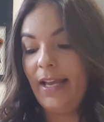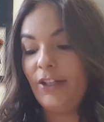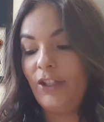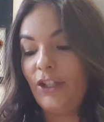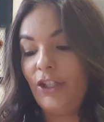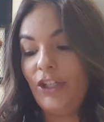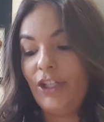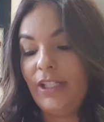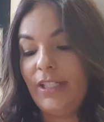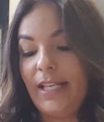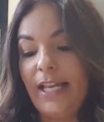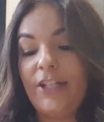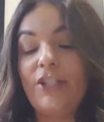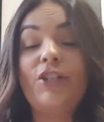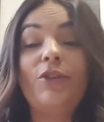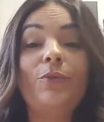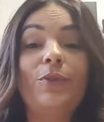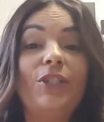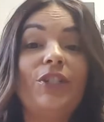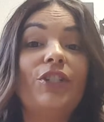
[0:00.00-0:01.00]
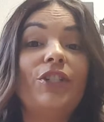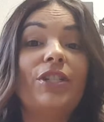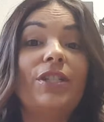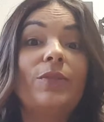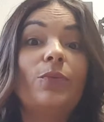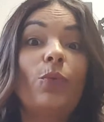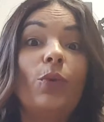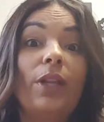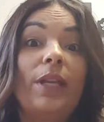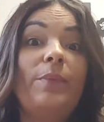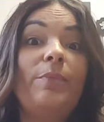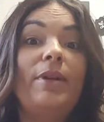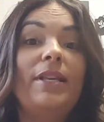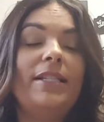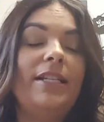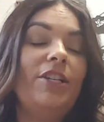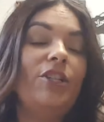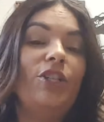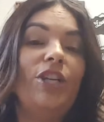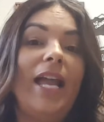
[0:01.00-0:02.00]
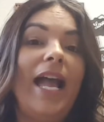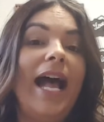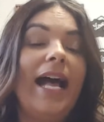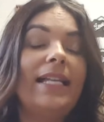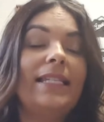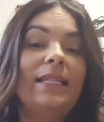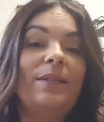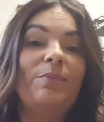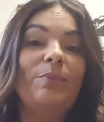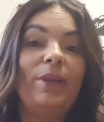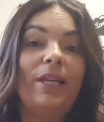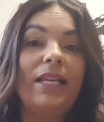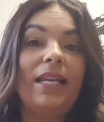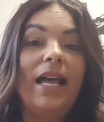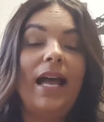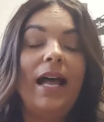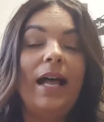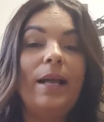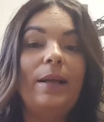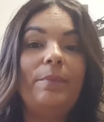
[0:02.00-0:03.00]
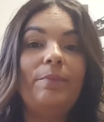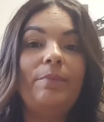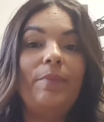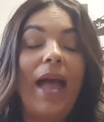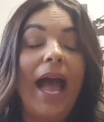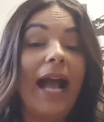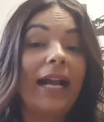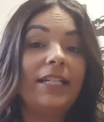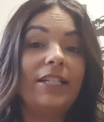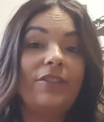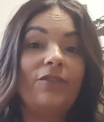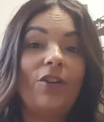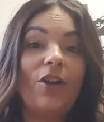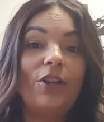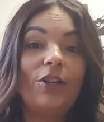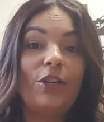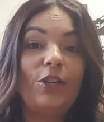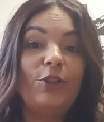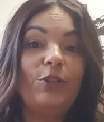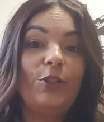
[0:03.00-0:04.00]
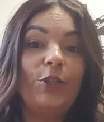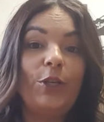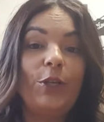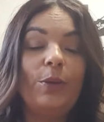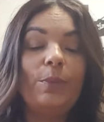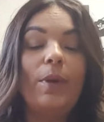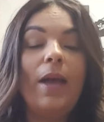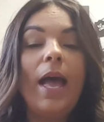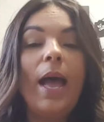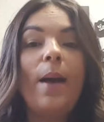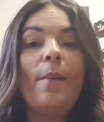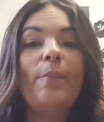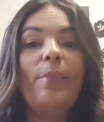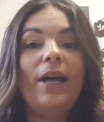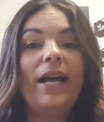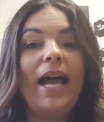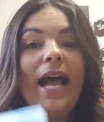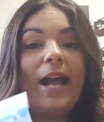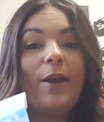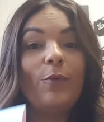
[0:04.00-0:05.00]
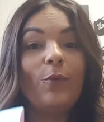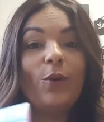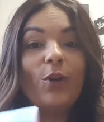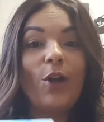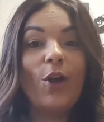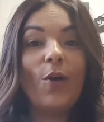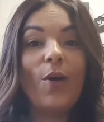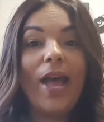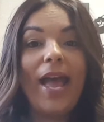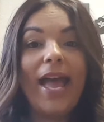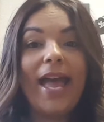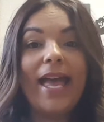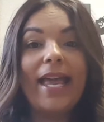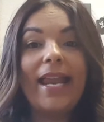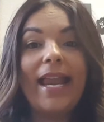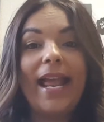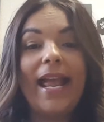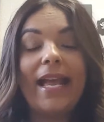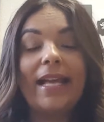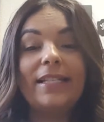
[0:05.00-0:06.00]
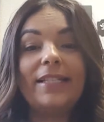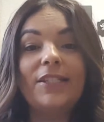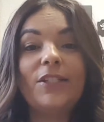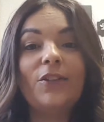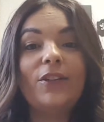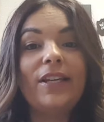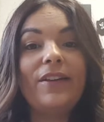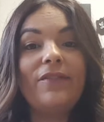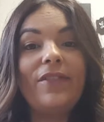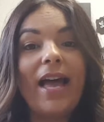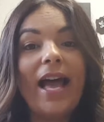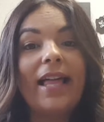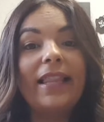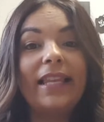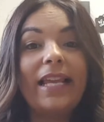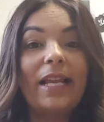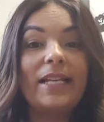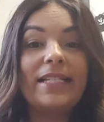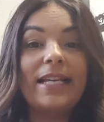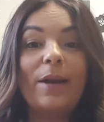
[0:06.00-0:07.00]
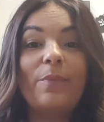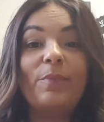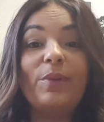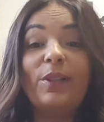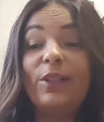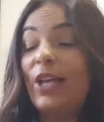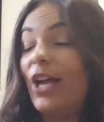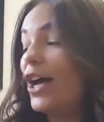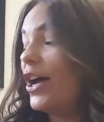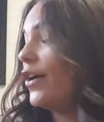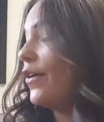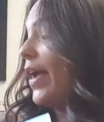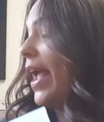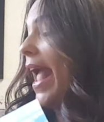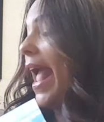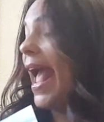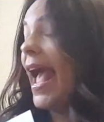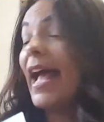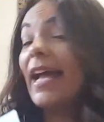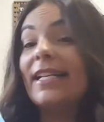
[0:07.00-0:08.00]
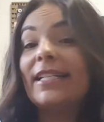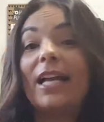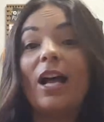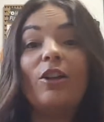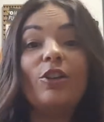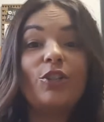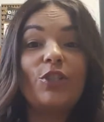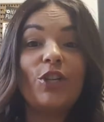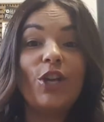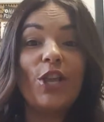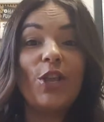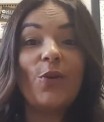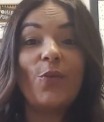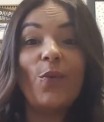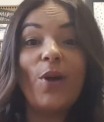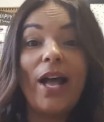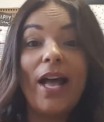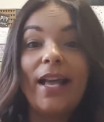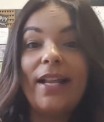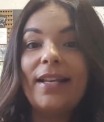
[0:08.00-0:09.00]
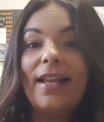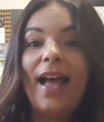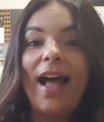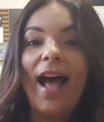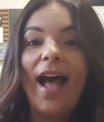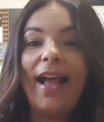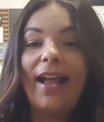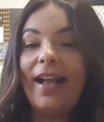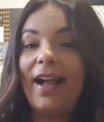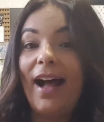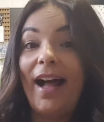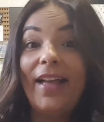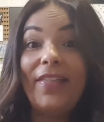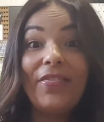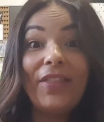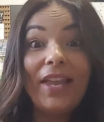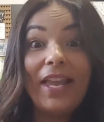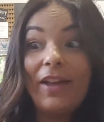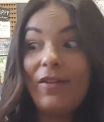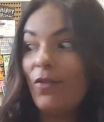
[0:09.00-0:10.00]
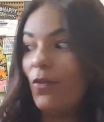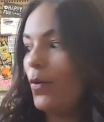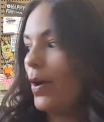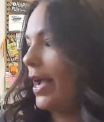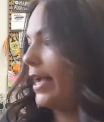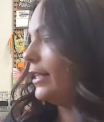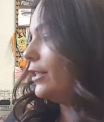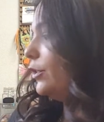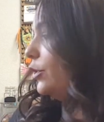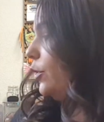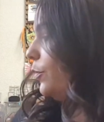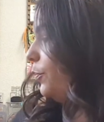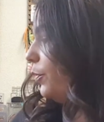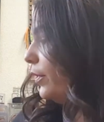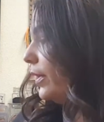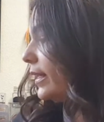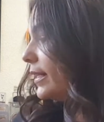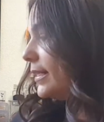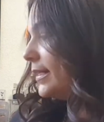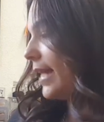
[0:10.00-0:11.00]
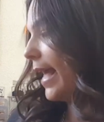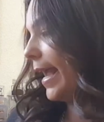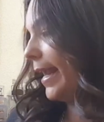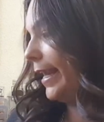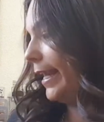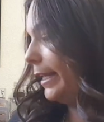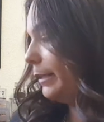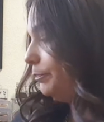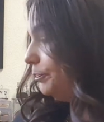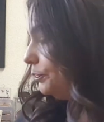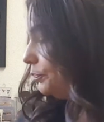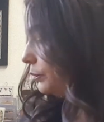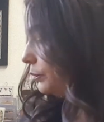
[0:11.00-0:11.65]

She just said she was just really busy she hasn't been um, active on YouTube. But I will go ahead and still leave that link down below and I'll show you what I got in the giveaway. Super excited.